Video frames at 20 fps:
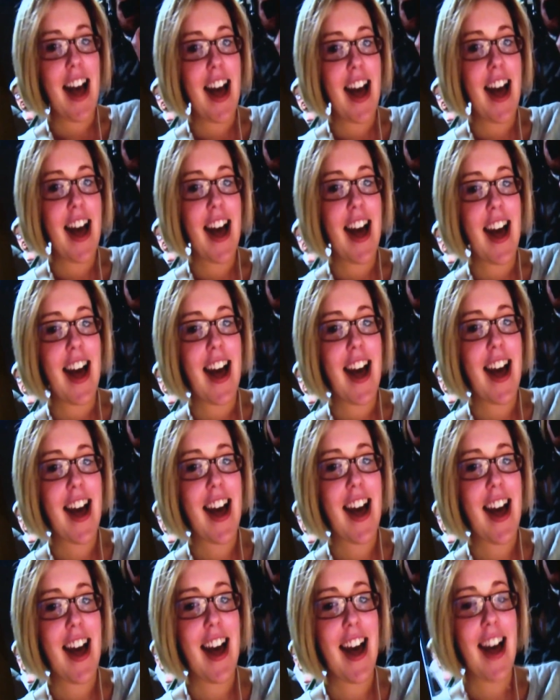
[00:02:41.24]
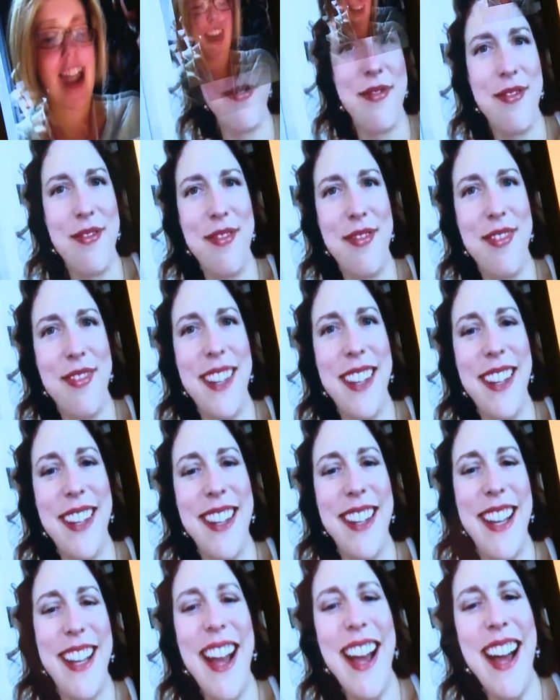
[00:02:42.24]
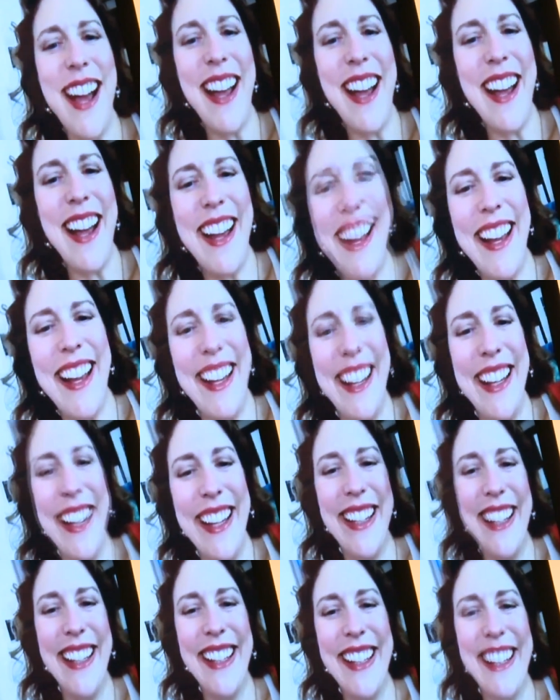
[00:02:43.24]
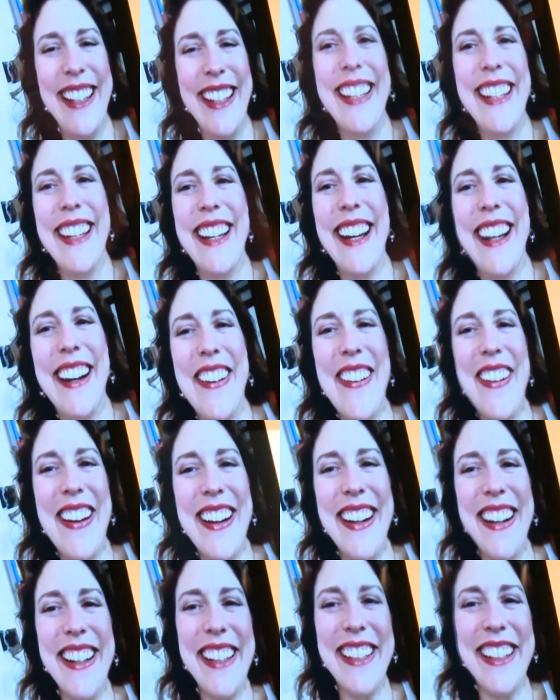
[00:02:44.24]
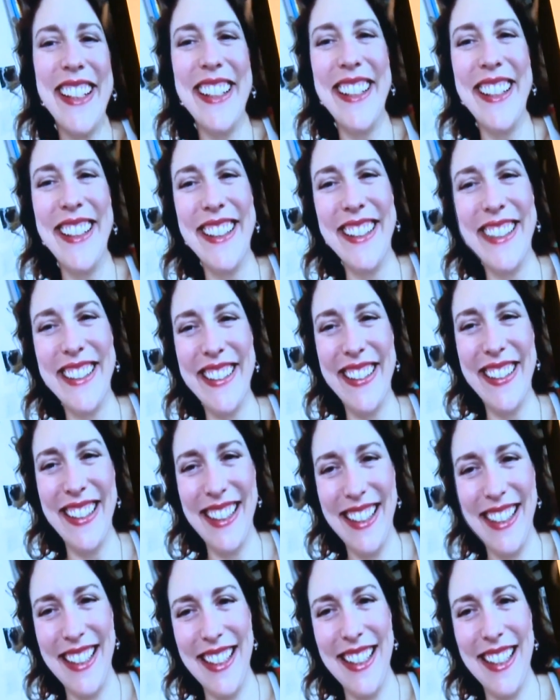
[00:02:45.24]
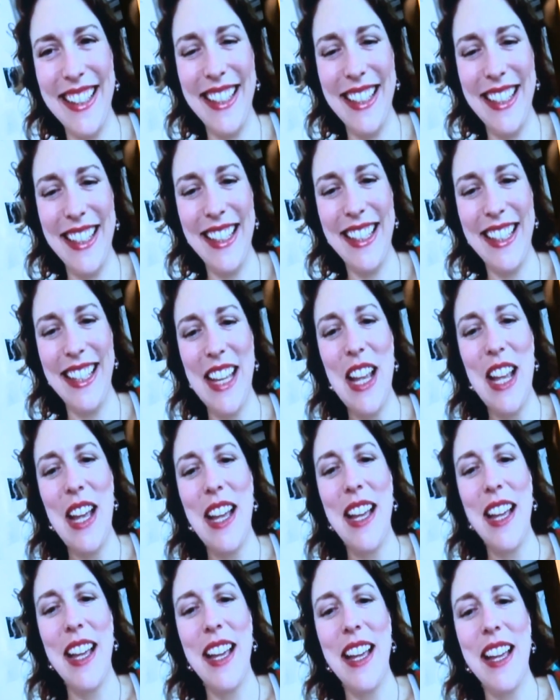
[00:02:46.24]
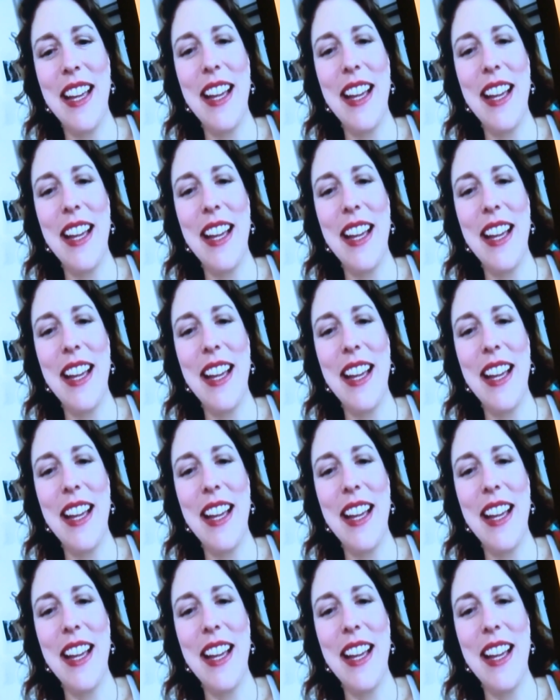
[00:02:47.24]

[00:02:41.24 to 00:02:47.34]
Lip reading: across all sorts of devices, so you can chat to someone across the world on their MacBook while you use your iPad. And that's the same